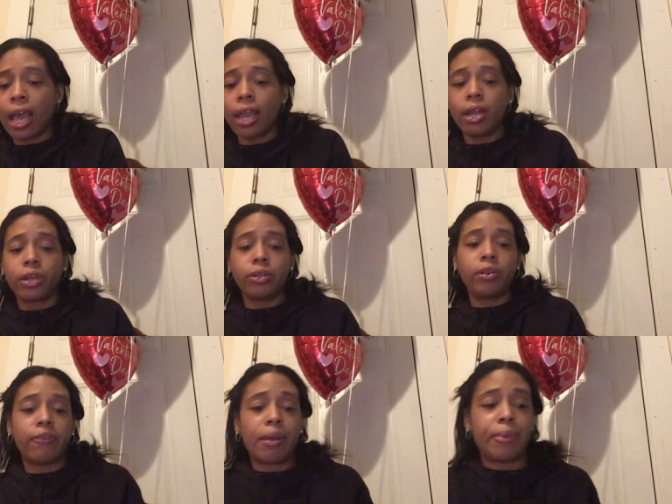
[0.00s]
I hear you,
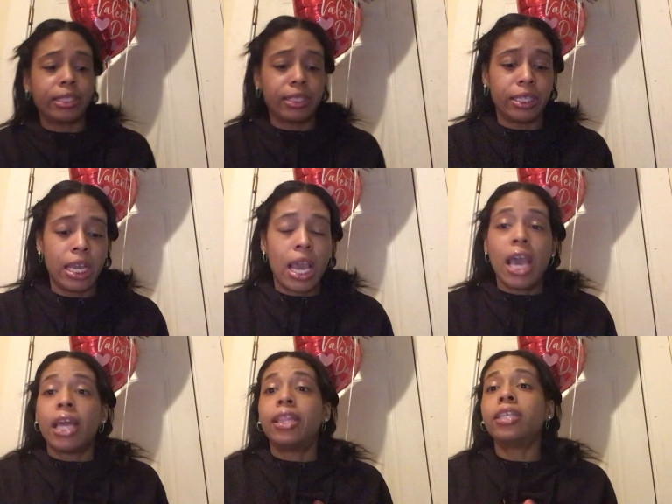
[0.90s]
Divine Masculine.
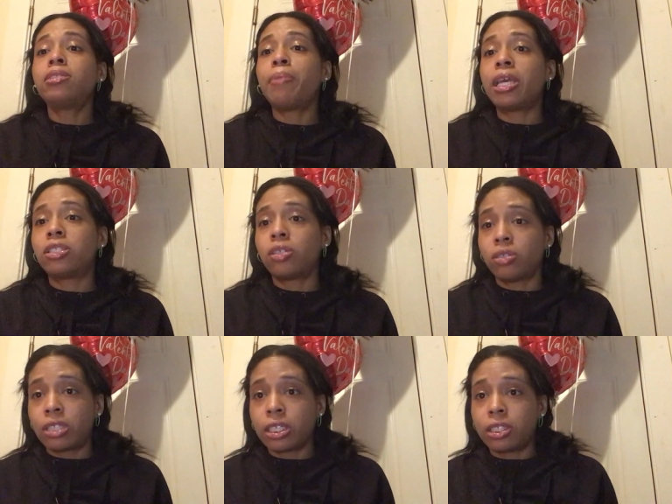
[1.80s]
This man
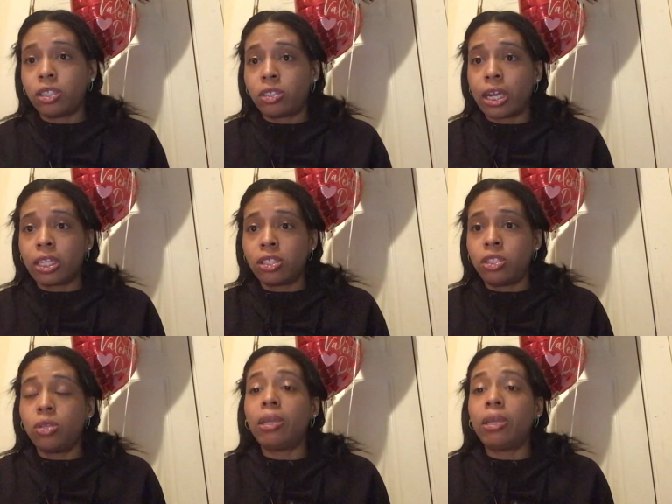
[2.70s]
so sexually attracted to you,